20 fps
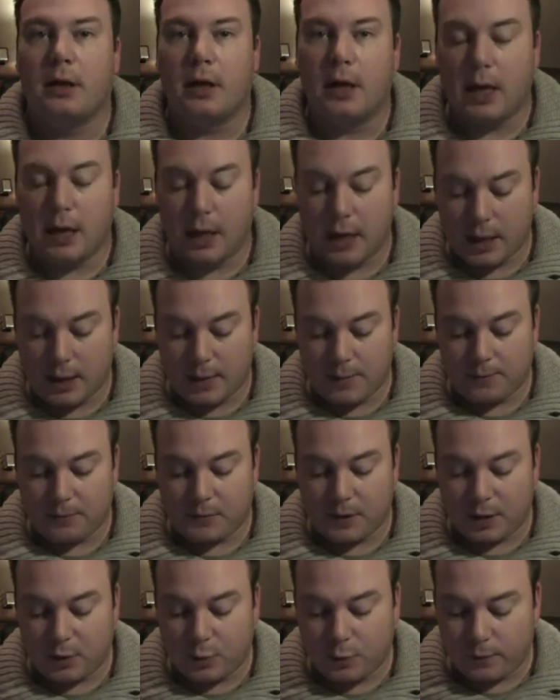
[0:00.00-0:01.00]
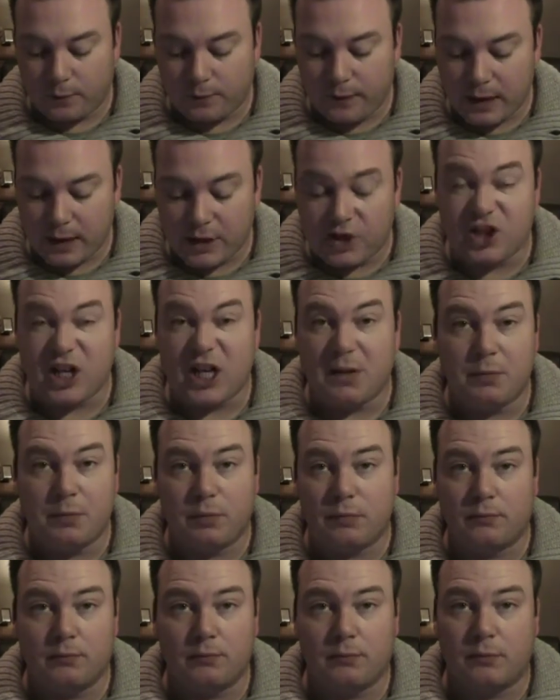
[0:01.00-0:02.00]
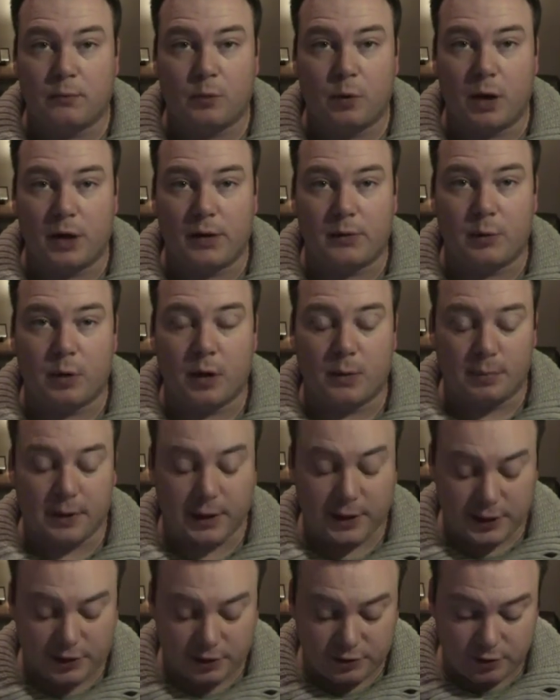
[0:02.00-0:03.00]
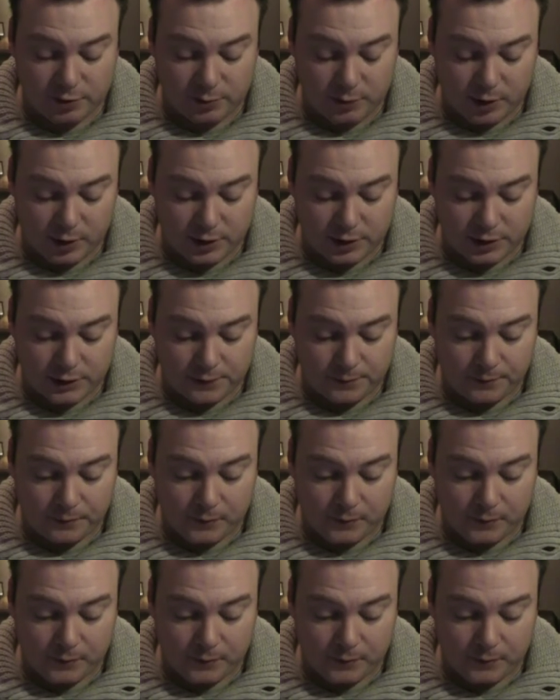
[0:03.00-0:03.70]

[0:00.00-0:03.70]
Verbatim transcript: Um, fairly cheap, quite quite pleased to be honest.